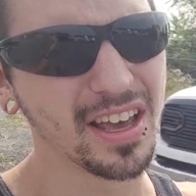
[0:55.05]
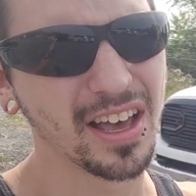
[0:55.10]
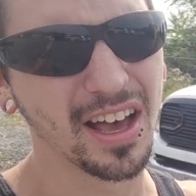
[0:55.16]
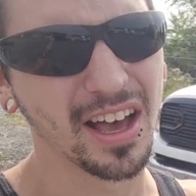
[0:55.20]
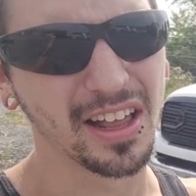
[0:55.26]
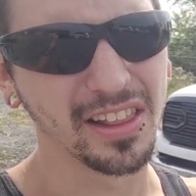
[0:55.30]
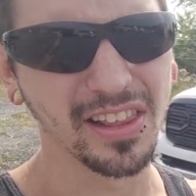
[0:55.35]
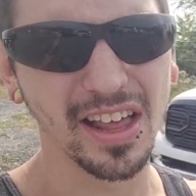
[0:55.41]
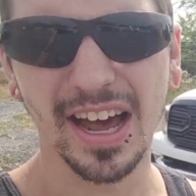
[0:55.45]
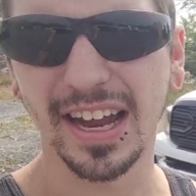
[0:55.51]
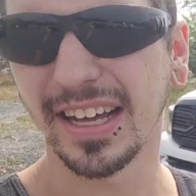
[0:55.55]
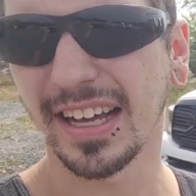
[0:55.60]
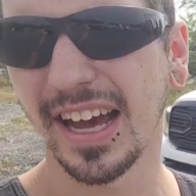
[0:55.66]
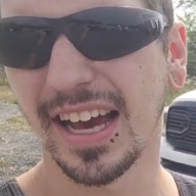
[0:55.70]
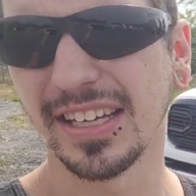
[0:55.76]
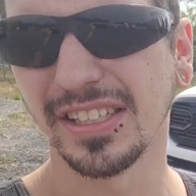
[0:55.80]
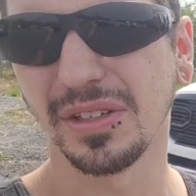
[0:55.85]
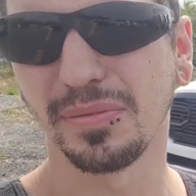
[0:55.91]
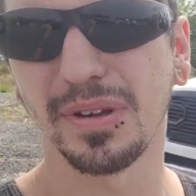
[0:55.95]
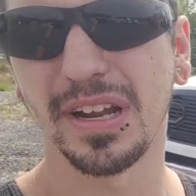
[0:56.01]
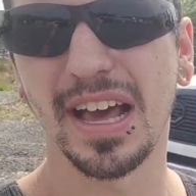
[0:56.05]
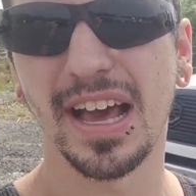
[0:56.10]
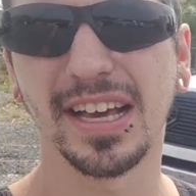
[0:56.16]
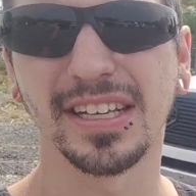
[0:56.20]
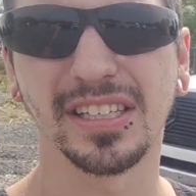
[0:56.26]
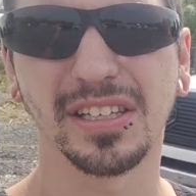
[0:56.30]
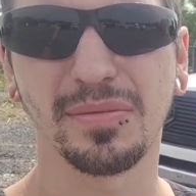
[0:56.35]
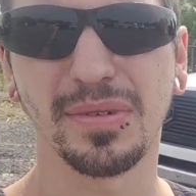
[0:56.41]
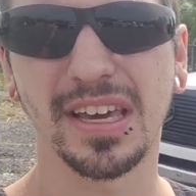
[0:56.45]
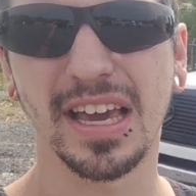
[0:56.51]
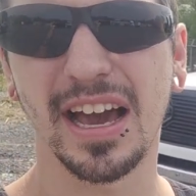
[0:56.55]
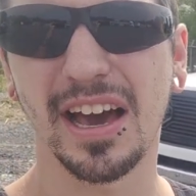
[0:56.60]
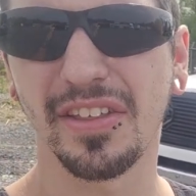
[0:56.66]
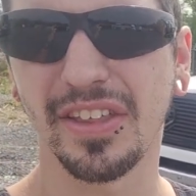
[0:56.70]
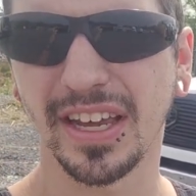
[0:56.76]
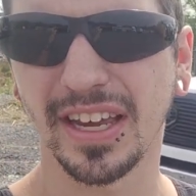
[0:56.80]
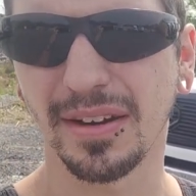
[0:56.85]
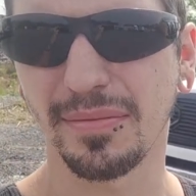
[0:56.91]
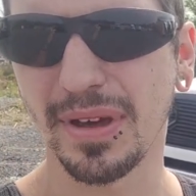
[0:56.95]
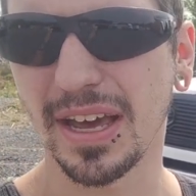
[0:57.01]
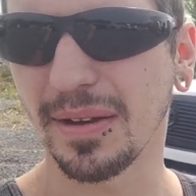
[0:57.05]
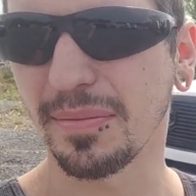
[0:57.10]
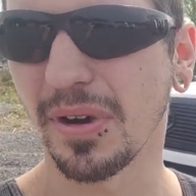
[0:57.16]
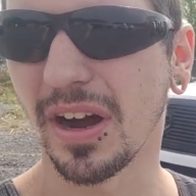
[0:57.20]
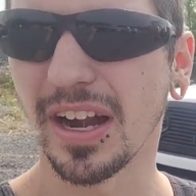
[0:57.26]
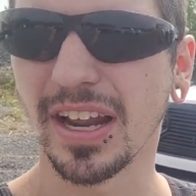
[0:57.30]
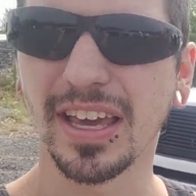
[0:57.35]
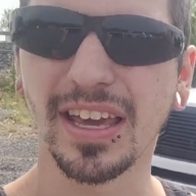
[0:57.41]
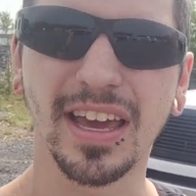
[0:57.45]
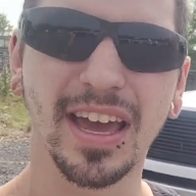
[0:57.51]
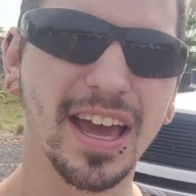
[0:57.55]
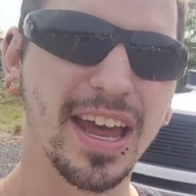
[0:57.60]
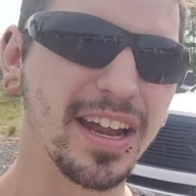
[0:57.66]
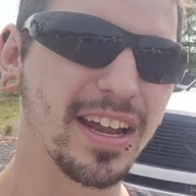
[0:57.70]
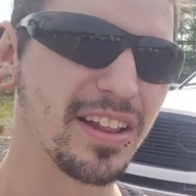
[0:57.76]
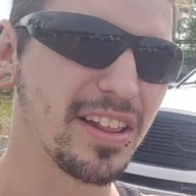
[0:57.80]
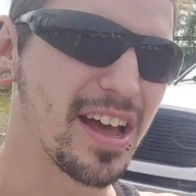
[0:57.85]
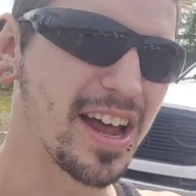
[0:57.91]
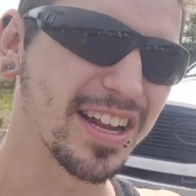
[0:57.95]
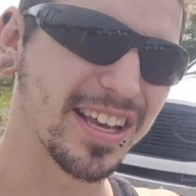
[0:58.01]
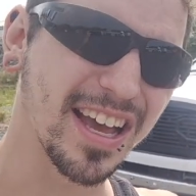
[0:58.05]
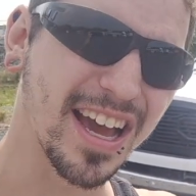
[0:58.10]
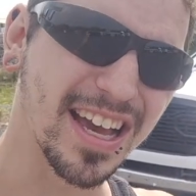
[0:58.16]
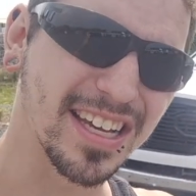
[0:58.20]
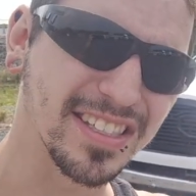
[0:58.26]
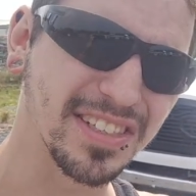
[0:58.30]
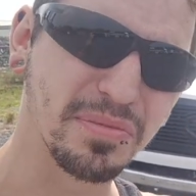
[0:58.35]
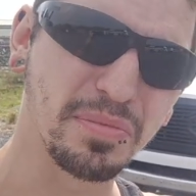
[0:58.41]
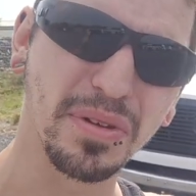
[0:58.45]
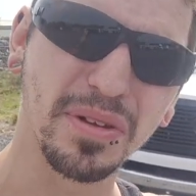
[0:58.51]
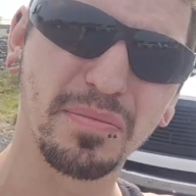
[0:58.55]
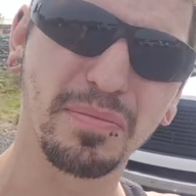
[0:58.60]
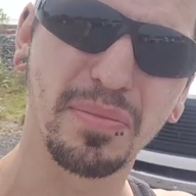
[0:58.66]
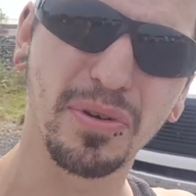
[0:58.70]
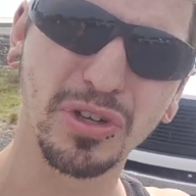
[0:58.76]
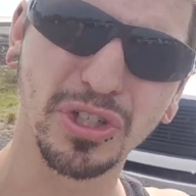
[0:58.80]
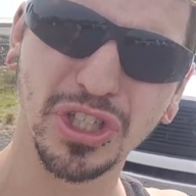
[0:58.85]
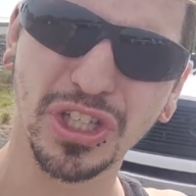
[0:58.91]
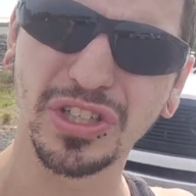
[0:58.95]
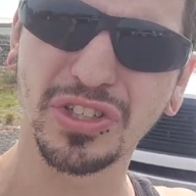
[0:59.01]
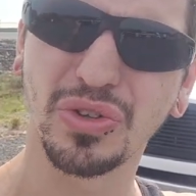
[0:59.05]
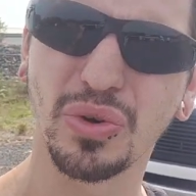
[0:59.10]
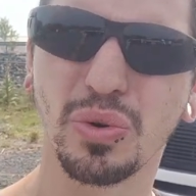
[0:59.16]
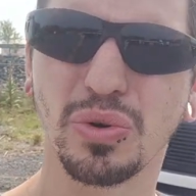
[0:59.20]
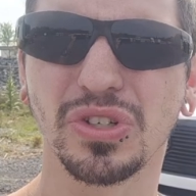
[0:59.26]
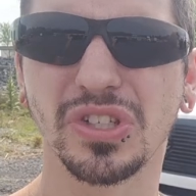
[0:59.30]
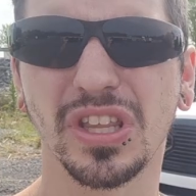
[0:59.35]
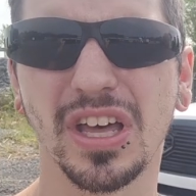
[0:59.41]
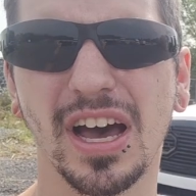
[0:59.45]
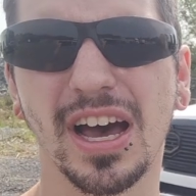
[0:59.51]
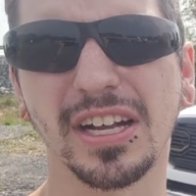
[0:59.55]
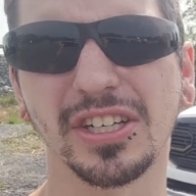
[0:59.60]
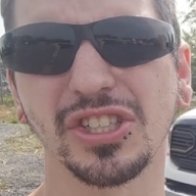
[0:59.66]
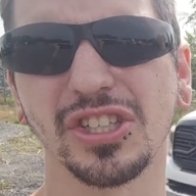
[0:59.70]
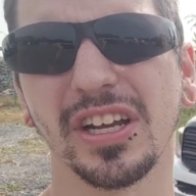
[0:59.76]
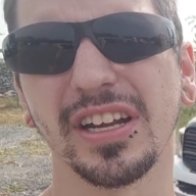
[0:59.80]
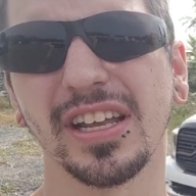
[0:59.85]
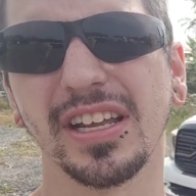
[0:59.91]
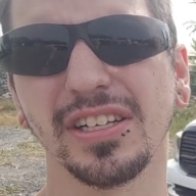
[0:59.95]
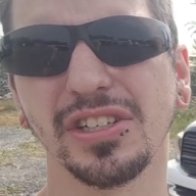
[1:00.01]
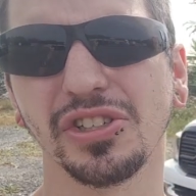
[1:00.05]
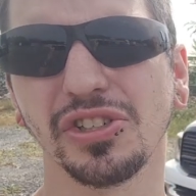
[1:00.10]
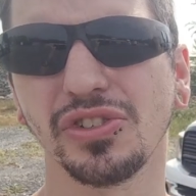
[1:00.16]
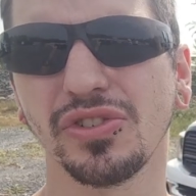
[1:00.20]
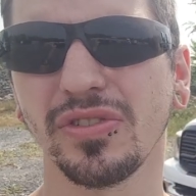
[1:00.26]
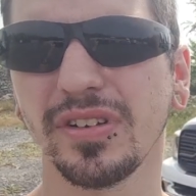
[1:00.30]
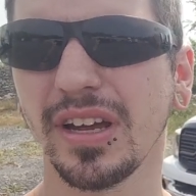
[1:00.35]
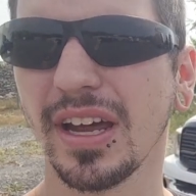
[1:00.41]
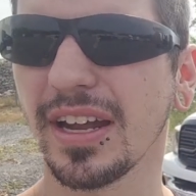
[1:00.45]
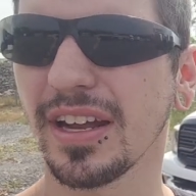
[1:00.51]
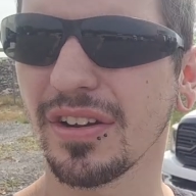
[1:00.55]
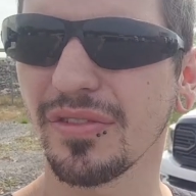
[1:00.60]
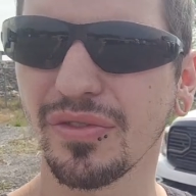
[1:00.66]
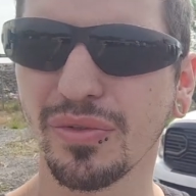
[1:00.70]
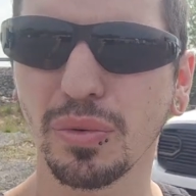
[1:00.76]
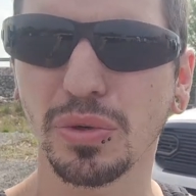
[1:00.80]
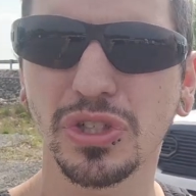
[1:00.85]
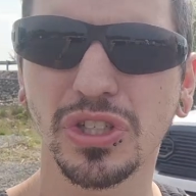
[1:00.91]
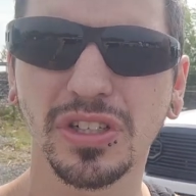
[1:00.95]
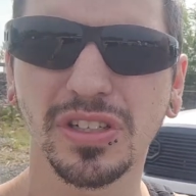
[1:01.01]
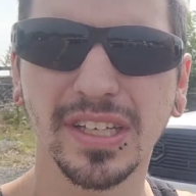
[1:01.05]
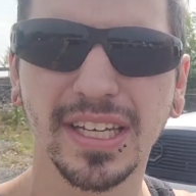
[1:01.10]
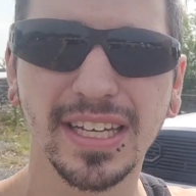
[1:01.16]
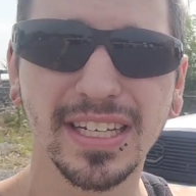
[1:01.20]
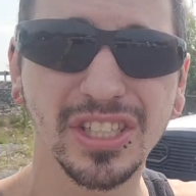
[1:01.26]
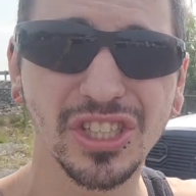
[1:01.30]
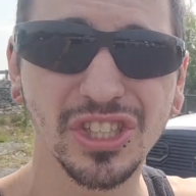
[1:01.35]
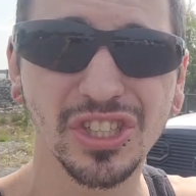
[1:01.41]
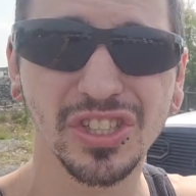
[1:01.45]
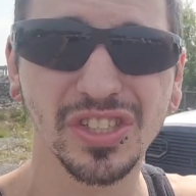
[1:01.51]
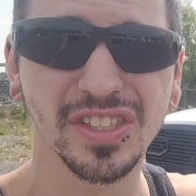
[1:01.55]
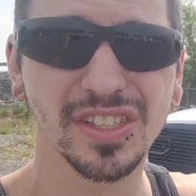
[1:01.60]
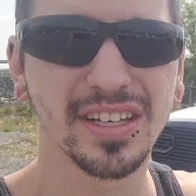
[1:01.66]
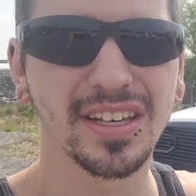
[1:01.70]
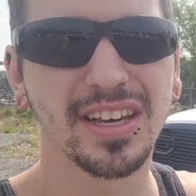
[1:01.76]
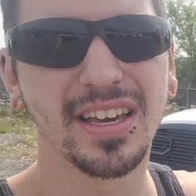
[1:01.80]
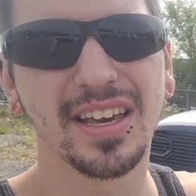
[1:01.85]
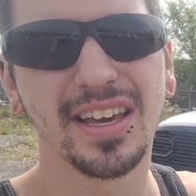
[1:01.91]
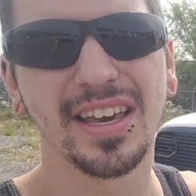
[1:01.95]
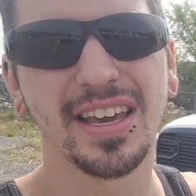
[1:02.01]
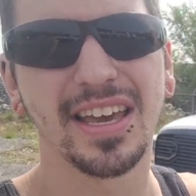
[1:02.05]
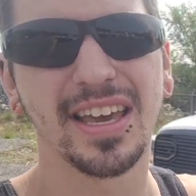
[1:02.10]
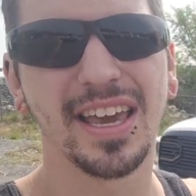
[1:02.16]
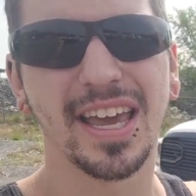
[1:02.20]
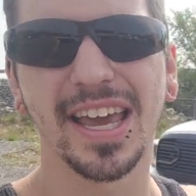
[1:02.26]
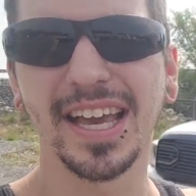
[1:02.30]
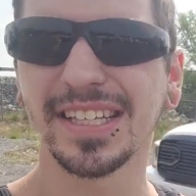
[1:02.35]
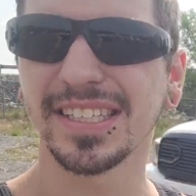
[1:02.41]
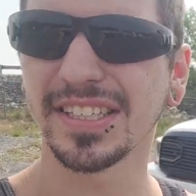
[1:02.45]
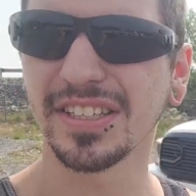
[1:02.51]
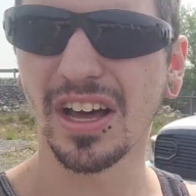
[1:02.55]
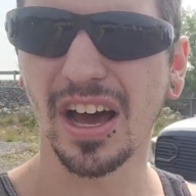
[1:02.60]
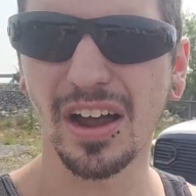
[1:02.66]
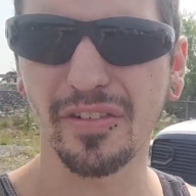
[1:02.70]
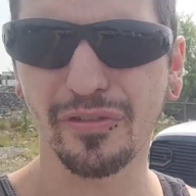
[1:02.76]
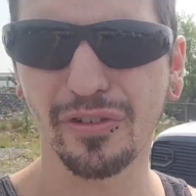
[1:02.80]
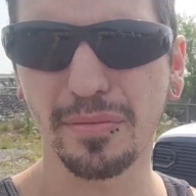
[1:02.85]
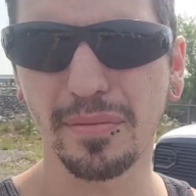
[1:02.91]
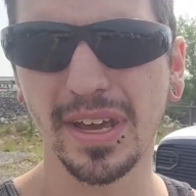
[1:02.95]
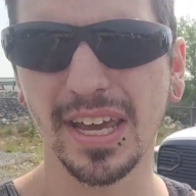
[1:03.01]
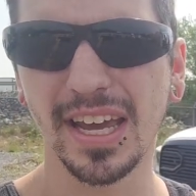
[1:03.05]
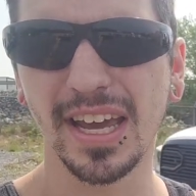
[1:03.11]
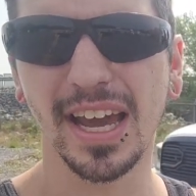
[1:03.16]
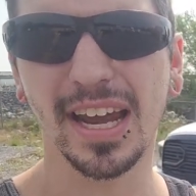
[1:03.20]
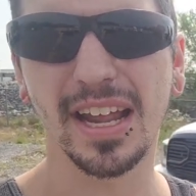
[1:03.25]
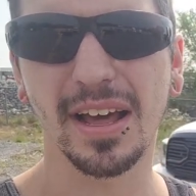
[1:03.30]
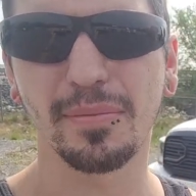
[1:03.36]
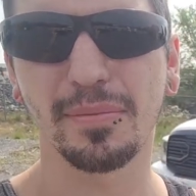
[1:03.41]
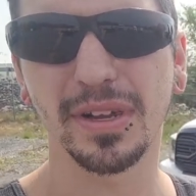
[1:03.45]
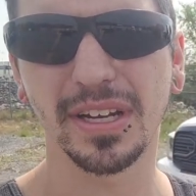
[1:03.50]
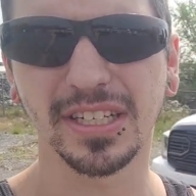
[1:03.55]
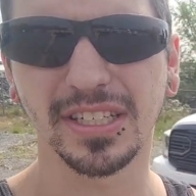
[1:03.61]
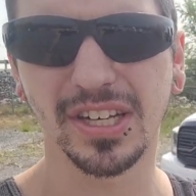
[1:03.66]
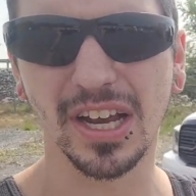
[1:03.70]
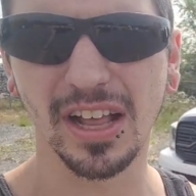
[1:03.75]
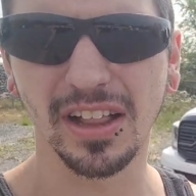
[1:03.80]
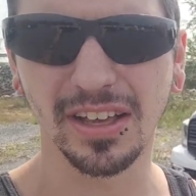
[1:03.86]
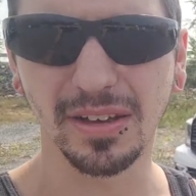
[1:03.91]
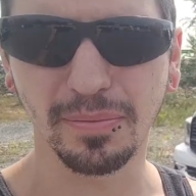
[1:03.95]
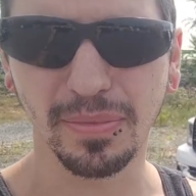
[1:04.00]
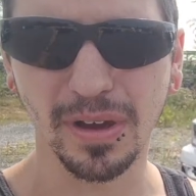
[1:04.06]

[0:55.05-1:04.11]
a lot of guys have been asking me how they can make money, and a lot of guys have been pushing towards the hotshot industry, and unfortunately, it's not for me, and I've been telling